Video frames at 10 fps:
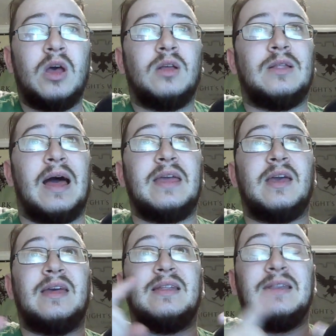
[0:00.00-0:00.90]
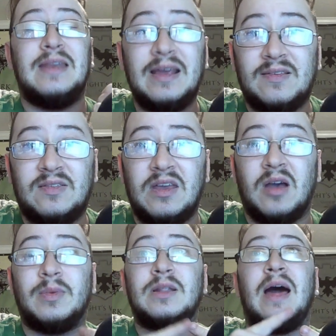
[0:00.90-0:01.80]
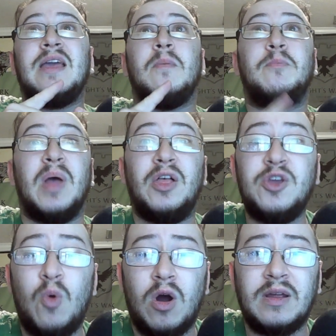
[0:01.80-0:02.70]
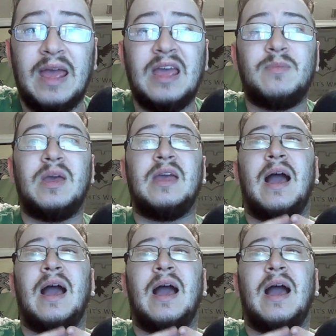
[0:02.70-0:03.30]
like Nixium, like Belluar Gaming.